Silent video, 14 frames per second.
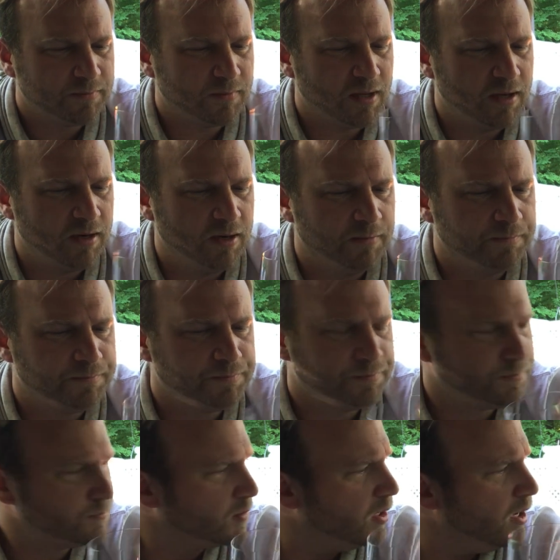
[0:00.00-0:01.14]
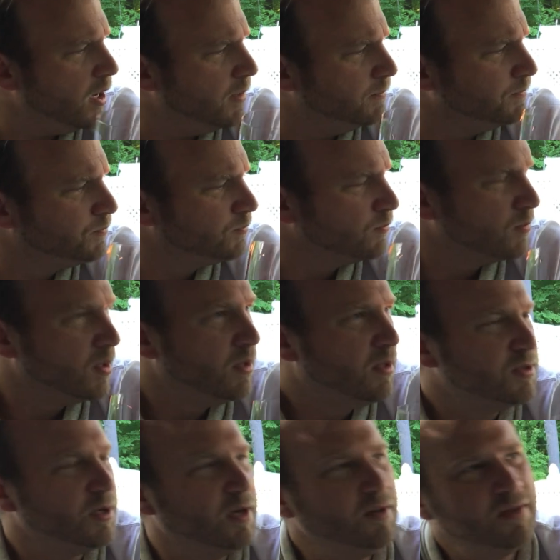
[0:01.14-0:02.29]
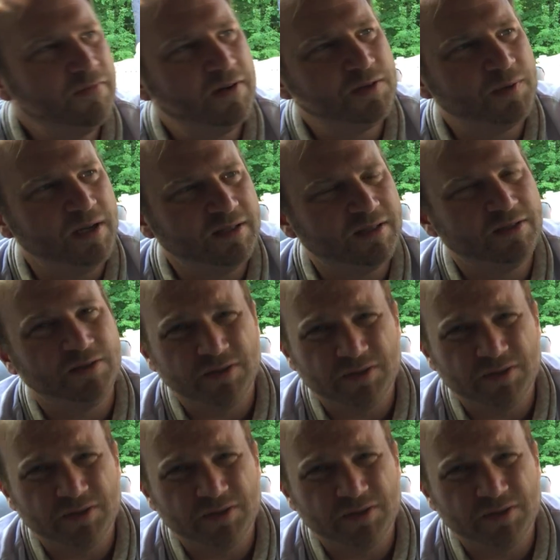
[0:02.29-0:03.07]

I don't know. So I don't like French wines because they're